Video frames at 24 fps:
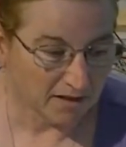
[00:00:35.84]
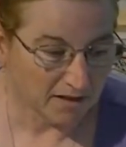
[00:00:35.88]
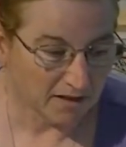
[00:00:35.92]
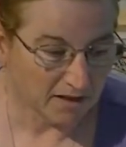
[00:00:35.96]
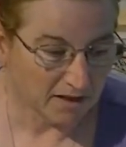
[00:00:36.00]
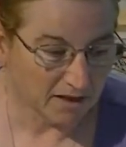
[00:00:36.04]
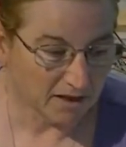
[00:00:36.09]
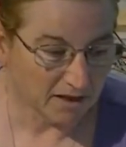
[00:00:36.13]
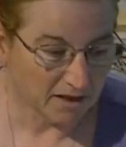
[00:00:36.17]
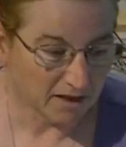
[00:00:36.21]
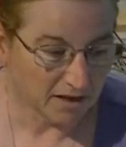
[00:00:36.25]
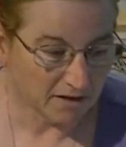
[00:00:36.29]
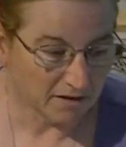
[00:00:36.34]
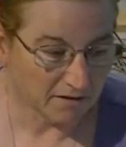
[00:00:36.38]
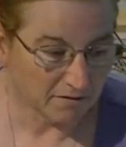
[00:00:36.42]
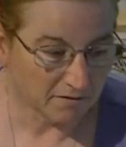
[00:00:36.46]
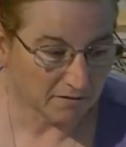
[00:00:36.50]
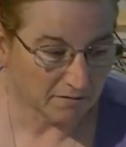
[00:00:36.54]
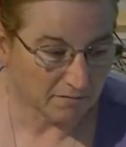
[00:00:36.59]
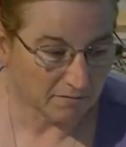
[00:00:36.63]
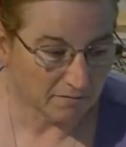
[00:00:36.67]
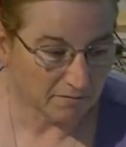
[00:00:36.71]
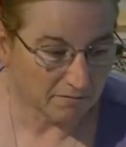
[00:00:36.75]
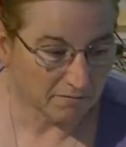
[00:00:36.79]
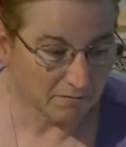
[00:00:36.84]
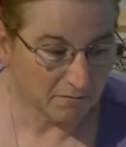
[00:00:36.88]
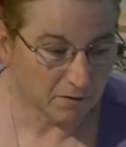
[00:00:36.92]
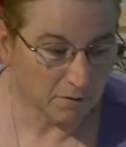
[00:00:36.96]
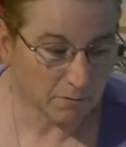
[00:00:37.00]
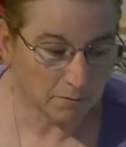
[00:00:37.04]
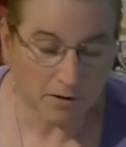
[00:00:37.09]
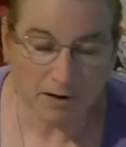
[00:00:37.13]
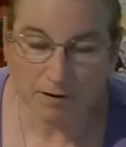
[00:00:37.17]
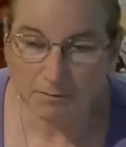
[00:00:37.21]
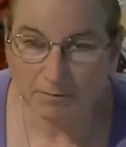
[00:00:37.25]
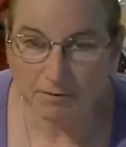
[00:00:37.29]
the
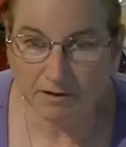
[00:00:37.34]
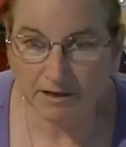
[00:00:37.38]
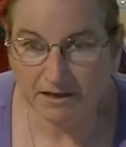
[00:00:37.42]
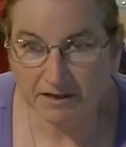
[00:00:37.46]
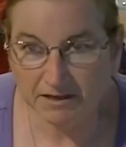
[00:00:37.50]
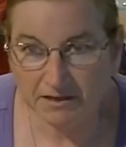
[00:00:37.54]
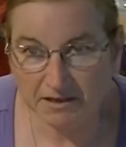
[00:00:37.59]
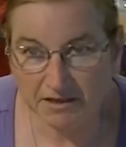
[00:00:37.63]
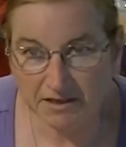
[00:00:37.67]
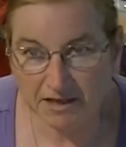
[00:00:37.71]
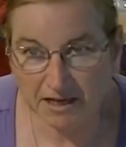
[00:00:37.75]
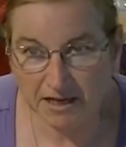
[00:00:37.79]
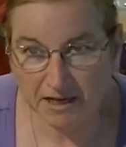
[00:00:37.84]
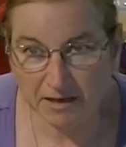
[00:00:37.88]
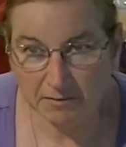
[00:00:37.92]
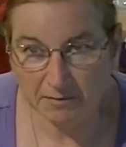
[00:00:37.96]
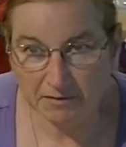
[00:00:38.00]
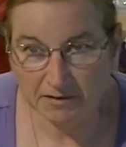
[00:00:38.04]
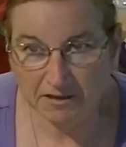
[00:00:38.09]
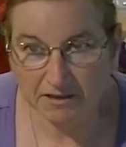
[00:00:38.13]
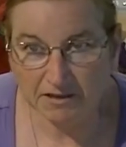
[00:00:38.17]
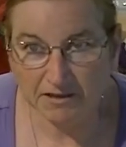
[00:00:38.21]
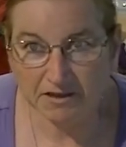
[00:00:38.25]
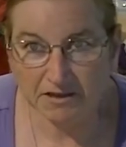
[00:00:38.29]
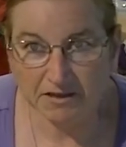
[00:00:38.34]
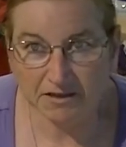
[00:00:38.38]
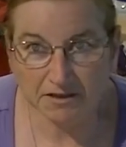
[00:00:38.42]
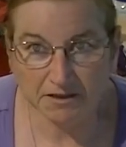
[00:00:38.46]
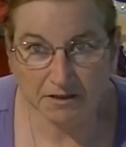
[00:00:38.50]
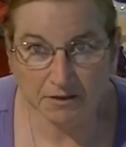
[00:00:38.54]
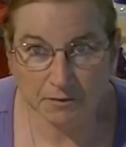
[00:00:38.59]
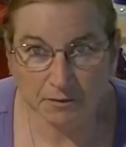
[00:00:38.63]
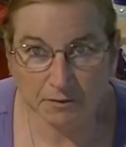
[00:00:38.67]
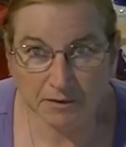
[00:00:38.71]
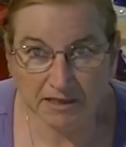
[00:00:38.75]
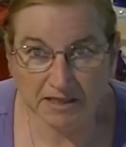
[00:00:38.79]
football player's name is
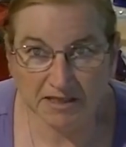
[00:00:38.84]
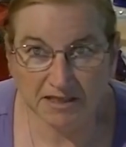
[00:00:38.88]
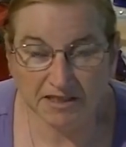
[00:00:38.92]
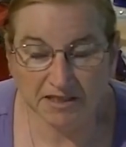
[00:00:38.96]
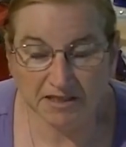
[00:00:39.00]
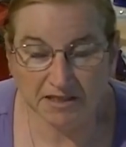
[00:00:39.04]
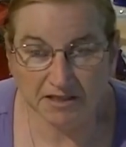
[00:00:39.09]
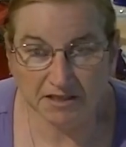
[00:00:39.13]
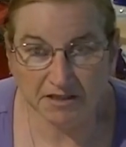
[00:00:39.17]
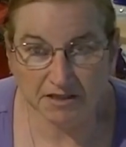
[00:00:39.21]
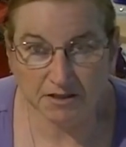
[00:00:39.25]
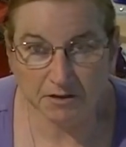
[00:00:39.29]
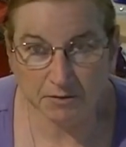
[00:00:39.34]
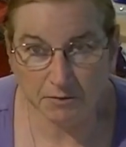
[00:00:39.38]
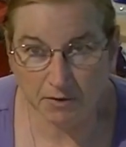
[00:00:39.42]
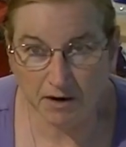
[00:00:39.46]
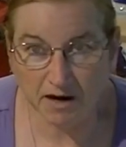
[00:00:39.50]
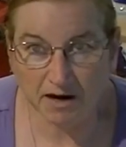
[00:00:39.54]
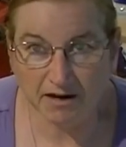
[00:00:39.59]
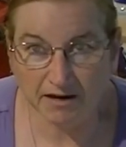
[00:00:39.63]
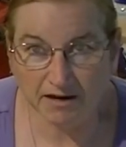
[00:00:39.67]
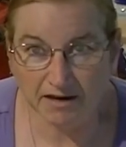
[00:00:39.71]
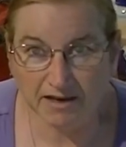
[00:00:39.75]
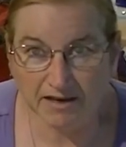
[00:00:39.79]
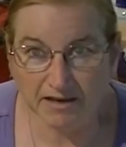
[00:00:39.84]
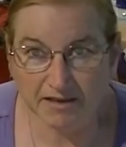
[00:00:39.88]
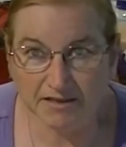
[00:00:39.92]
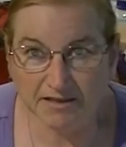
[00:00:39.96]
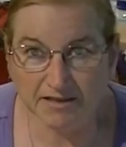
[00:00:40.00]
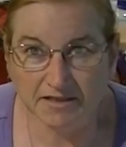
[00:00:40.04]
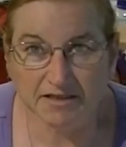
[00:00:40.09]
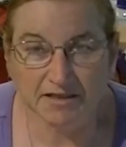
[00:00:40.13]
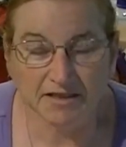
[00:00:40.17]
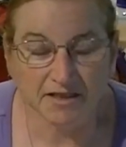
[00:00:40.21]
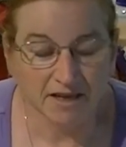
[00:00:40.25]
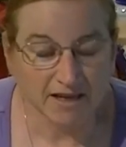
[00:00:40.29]
Luis
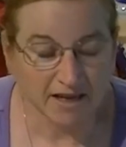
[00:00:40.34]
Suarez.